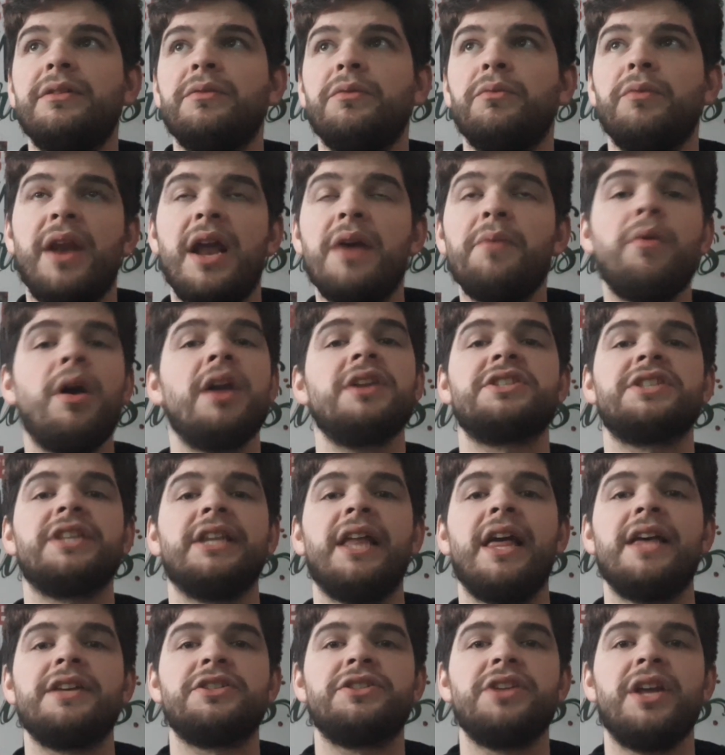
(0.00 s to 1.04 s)
When I watched The
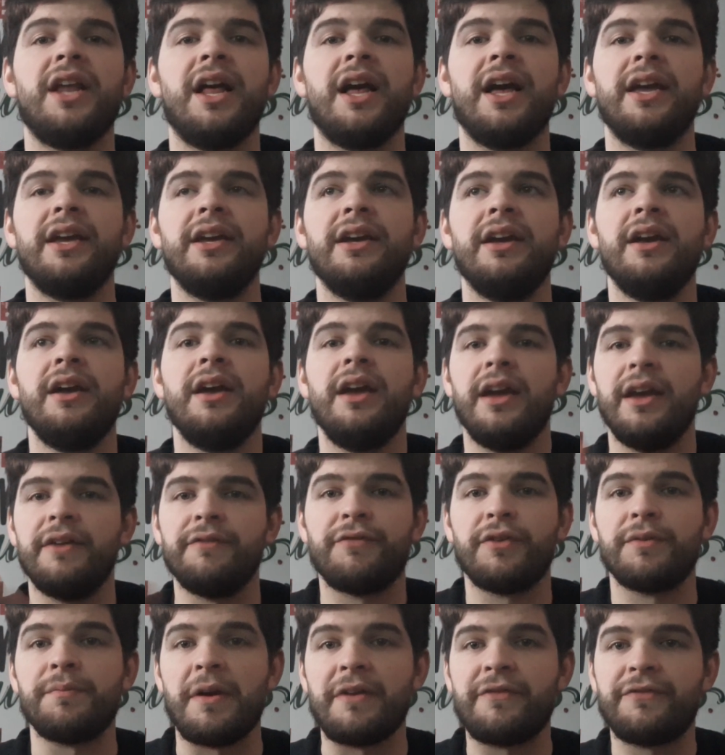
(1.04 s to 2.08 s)
Last Jedi
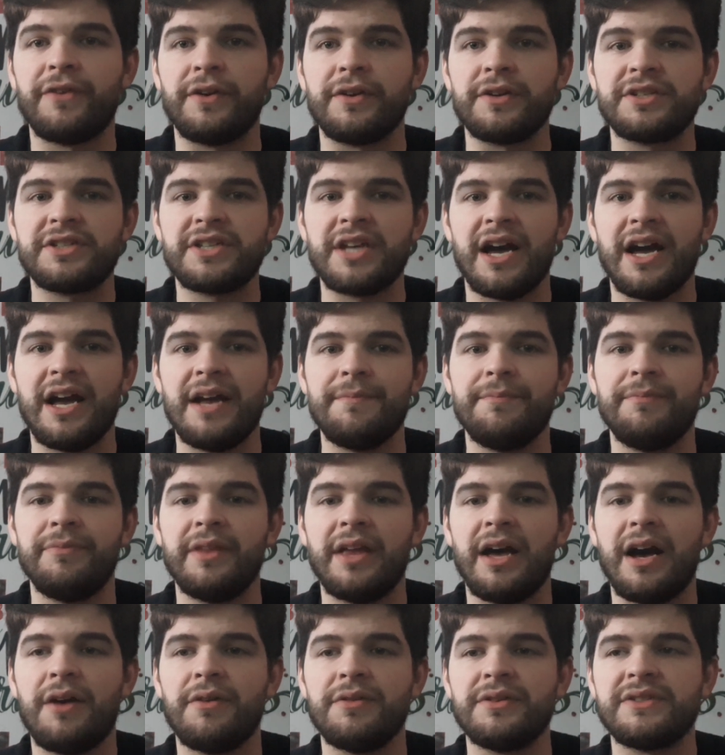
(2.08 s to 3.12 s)
for my first time,
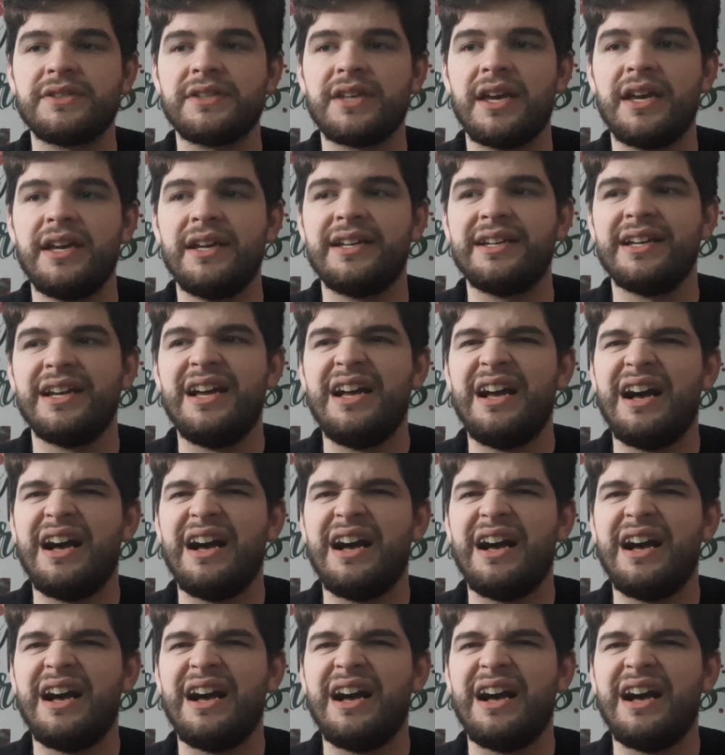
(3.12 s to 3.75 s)
I was like,